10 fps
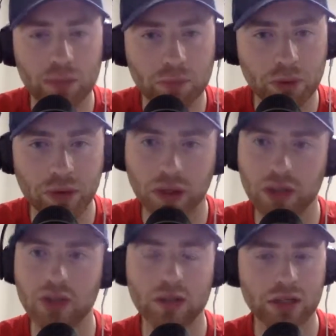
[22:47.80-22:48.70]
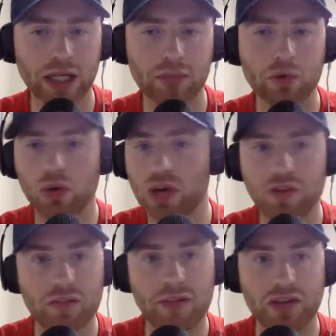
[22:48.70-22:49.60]
Bruno. Or
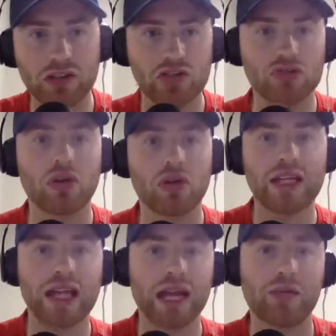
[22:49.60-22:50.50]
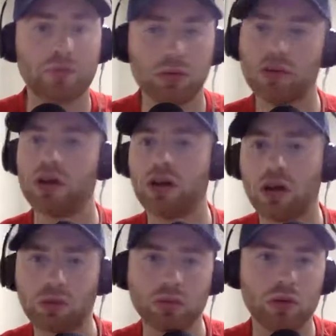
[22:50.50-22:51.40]
even Matic, Donny and Bruno.
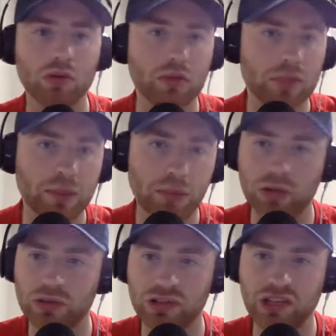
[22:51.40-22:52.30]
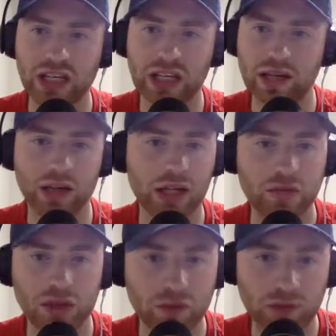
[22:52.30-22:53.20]
I wouldn't be opposed to seeing either,
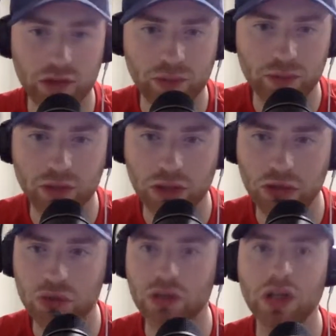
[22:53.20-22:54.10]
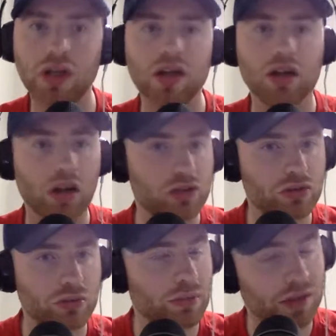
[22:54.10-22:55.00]
even though Fred's been really good. I
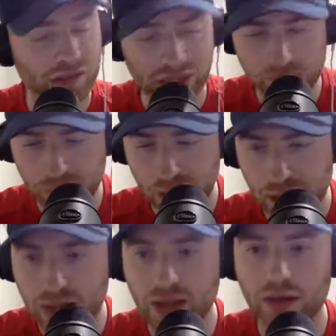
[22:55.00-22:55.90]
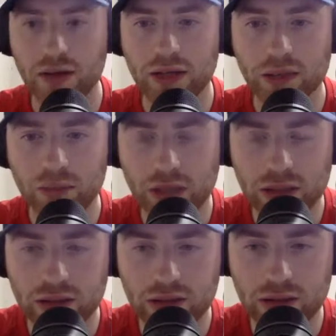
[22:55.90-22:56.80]
just wouldn't mind seeing it. But
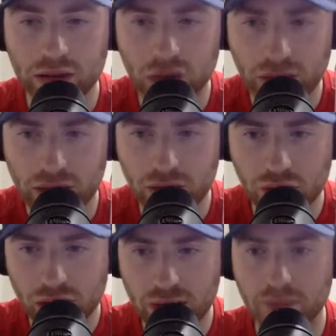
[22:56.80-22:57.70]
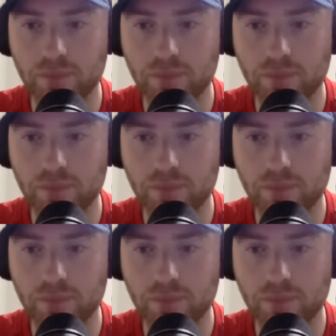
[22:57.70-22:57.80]
he got that right.